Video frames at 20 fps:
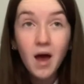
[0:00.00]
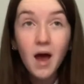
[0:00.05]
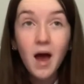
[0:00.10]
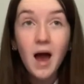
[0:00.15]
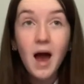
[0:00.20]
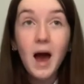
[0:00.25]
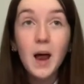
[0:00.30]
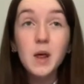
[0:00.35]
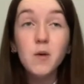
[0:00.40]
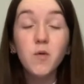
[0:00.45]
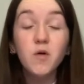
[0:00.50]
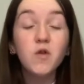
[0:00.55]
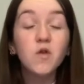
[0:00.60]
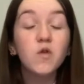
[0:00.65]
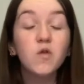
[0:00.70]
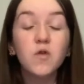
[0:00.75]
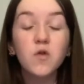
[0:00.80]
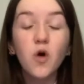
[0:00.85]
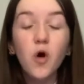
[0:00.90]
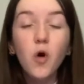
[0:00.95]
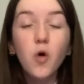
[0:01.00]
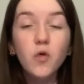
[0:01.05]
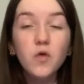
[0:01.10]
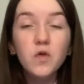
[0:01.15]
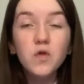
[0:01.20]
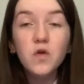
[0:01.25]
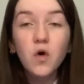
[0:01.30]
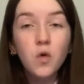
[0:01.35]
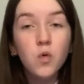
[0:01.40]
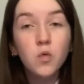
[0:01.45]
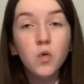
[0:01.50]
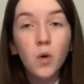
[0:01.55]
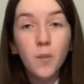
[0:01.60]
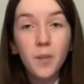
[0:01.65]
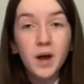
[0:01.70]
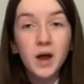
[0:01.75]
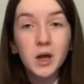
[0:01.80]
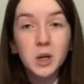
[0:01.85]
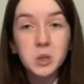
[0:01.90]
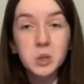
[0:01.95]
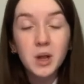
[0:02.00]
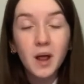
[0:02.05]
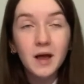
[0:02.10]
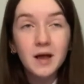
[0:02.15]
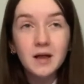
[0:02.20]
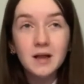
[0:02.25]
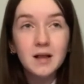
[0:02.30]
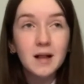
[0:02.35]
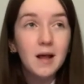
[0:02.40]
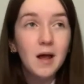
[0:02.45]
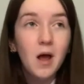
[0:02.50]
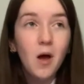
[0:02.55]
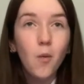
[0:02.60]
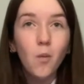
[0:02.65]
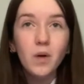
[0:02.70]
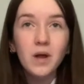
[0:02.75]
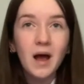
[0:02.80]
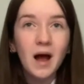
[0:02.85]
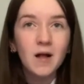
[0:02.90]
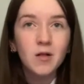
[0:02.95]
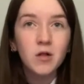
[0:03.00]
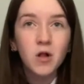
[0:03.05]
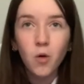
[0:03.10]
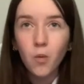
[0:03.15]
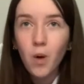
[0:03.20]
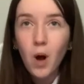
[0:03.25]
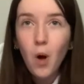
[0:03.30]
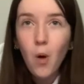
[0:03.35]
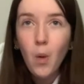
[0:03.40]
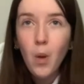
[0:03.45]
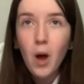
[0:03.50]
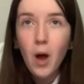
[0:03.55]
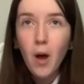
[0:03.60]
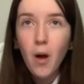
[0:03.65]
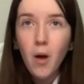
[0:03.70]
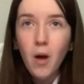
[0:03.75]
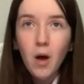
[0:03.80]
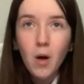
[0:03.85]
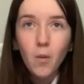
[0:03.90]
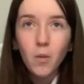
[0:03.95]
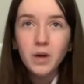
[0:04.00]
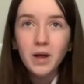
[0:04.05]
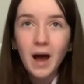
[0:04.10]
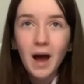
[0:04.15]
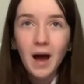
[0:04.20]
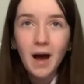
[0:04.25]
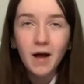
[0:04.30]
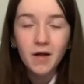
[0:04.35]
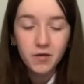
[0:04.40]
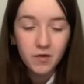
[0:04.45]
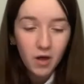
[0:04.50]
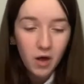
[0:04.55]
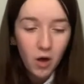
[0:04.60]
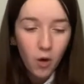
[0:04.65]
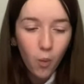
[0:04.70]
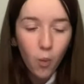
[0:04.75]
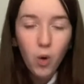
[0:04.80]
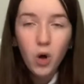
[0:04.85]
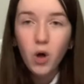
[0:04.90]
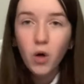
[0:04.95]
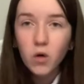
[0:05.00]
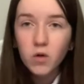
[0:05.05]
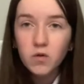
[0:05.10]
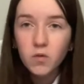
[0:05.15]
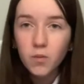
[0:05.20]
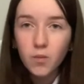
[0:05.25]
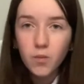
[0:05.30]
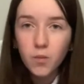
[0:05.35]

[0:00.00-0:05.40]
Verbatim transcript: and it was so so rubbish like we had corona we had world